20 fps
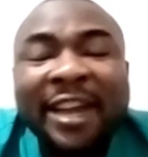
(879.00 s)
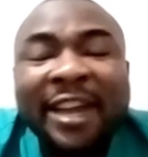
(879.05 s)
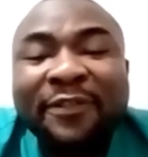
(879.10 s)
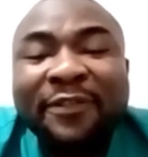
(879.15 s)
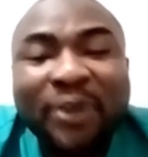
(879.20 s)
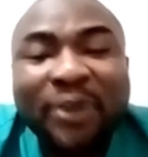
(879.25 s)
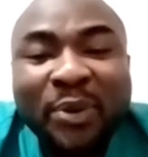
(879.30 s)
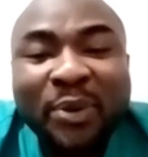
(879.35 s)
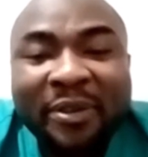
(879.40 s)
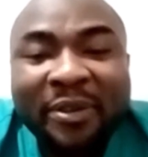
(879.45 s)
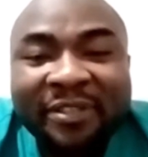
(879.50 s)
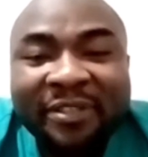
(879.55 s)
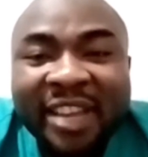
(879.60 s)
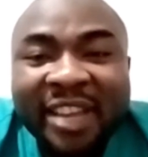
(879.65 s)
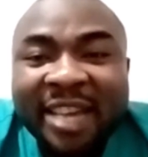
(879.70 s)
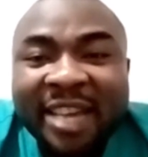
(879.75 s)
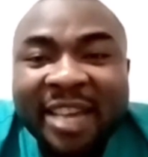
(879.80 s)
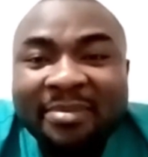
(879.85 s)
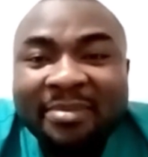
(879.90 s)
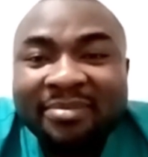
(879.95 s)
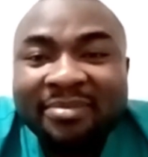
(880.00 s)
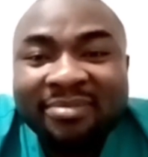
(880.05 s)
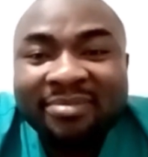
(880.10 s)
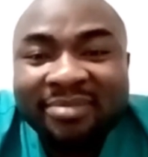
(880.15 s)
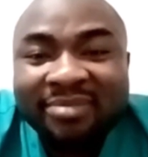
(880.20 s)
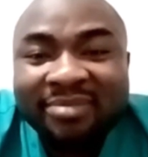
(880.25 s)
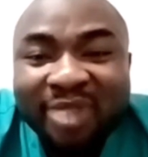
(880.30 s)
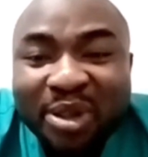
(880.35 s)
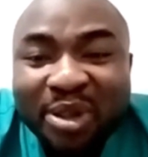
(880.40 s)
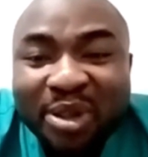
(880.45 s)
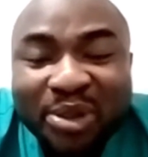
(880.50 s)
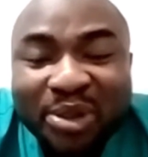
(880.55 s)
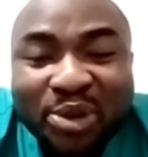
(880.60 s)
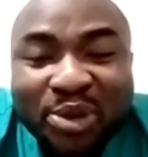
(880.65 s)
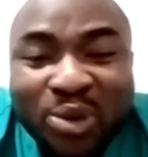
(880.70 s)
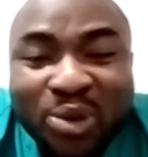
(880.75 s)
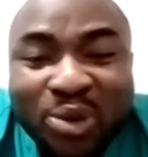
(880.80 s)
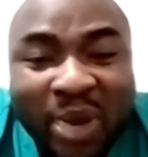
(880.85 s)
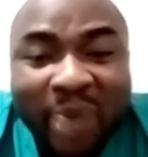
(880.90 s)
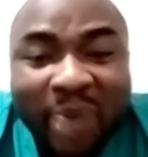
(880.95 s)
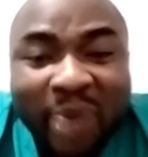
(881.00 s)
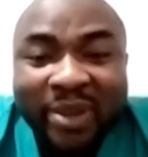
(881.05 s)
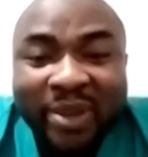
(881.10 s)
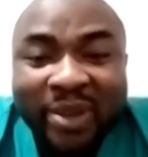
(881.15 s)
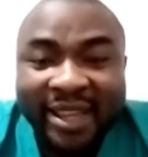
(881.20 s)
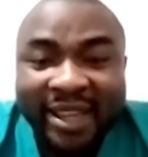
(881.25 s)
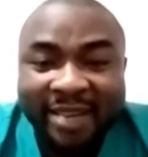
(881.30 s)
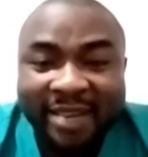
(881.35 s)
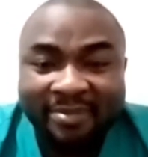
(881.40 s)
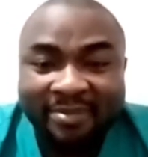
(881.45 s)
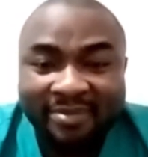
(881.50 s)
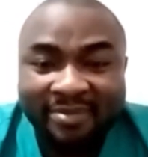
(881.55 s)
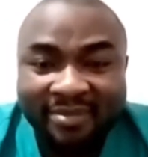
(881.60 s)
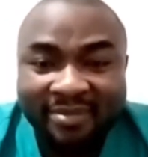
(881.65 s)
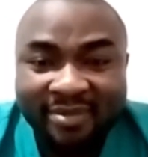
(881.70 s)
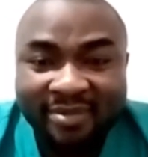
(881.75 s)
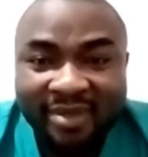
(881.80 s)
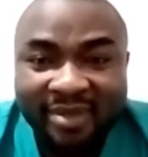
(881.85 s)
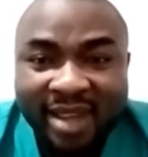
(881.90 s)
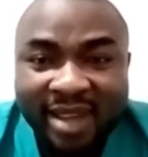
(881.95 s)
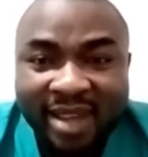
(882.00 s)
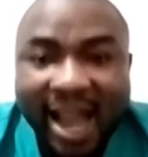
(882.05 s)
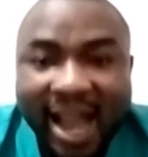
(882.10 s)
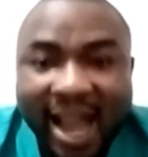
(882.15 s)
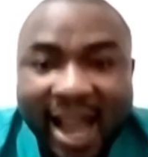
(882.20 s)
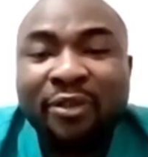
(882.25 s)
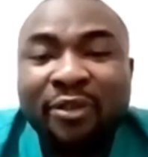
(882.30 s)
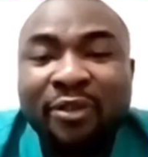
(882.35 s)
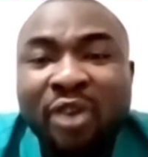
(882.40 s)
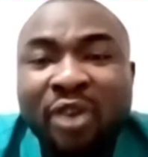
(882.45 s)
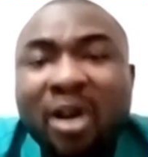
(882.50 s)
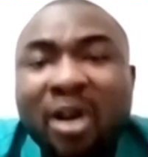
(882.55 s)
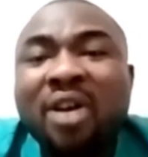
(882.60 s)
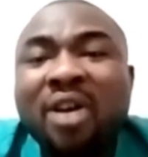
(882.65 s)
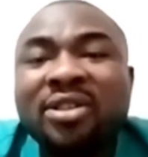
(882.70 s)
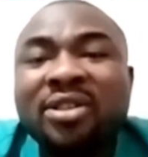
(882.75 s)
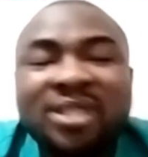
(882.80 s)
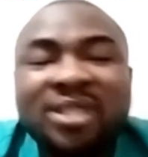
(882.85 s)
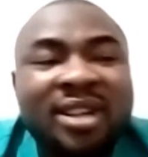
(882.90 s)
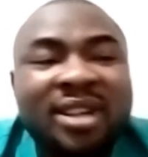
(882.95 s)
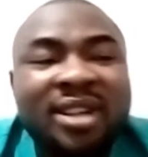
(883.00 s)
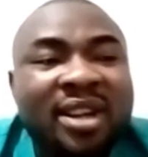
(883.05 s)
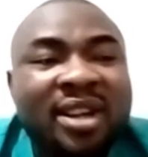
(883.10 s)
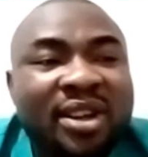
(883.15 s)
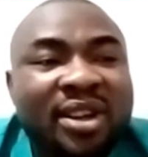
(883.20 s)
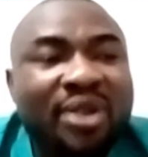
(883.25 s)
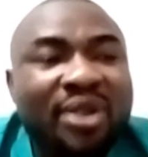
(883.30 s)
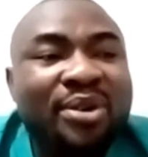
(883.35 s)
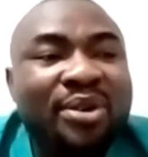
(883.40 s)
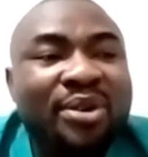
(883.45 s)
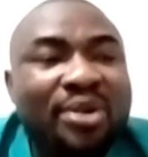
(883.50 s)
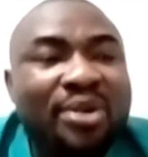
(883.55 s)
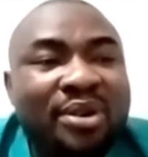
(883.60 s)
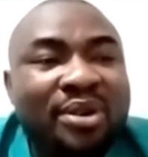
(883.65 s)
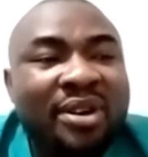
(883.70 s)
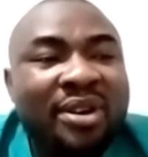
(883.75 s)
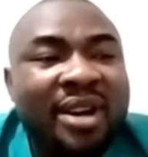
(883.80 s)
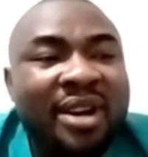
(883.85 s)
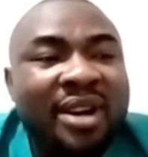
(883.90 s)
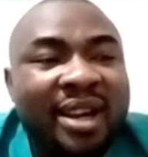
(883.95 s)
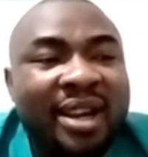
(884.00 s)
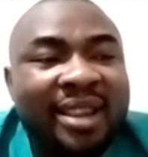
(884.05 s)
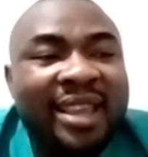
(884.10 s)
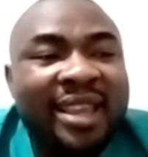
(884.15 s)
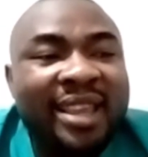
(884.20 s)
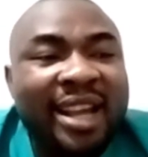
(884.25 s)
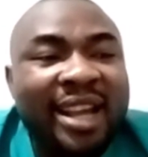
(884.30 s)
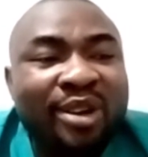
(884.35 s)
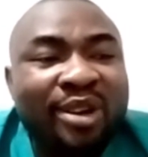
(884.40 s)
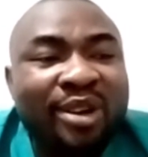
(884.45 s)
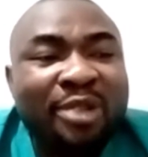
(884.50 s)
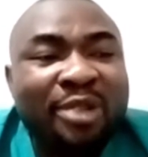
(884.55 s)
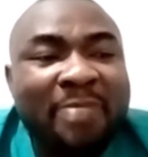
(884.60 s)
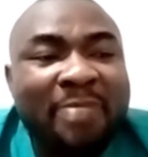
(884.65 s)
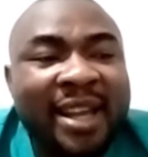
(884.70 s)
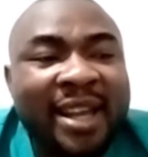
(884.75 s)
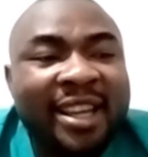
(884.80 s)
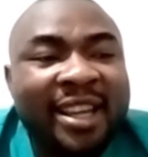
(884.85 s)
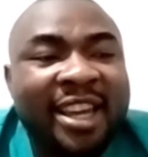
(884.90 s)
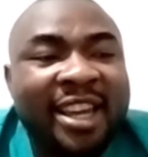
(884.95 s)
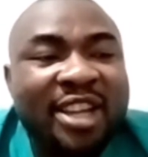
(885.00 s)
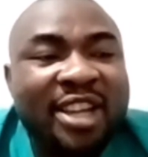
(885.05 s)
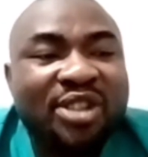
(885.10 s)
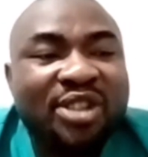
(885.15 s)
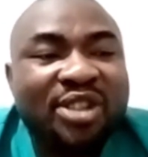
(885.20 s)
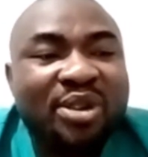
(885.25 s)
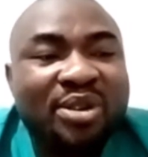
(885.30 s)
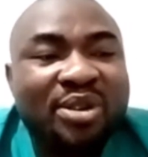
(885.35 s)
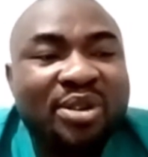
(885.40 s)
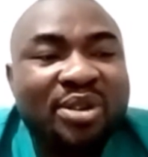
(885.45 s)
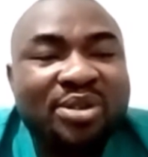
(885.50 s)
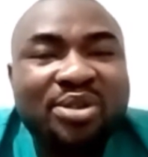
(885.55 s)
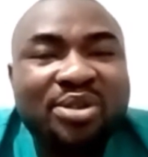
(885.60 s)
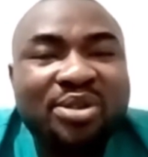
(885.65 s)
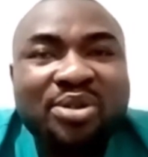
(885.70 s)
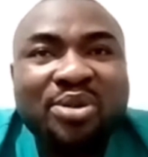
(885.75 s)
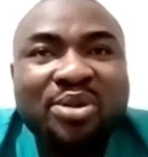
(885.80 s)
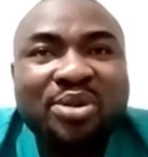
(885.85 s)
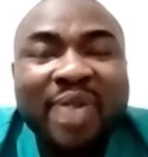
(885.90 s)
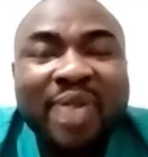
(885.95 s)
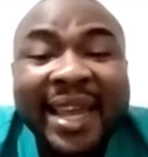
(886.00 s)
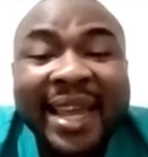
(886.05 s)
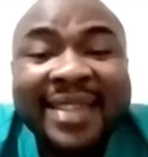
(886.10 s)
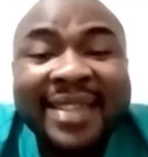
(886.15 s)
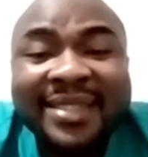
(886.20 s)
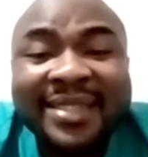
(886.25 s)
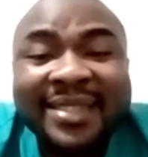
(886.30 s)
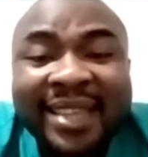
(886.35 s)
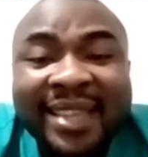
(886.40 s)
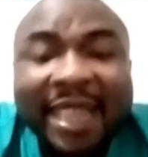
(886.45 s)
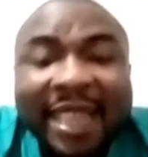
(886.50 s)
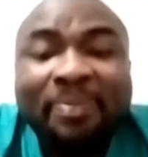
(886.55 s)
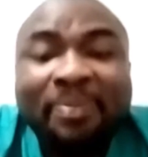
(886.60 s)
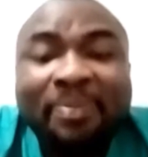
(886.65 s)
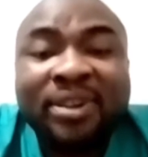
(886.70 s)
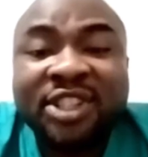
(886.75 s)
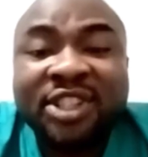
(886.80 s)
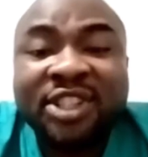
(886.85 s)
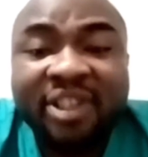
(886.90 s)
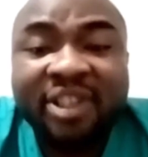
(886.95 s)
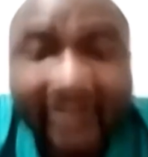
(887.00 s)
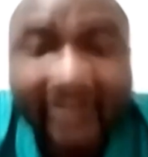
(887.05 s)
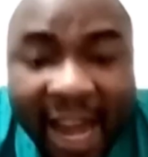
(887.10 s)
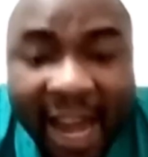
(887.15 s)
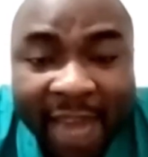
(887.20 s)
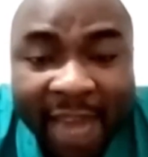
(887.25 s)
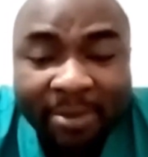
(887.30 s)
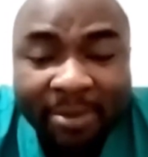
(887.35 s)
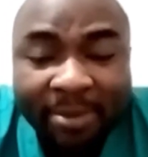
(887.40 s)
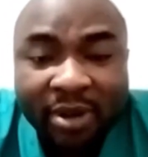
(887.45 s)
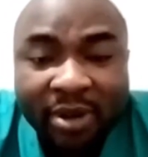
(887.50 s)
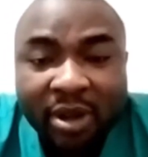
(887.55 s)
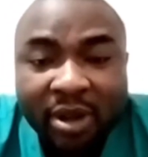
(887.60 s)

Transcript: few of them don't do well with them. And of course, they are not medications to hastily prescribe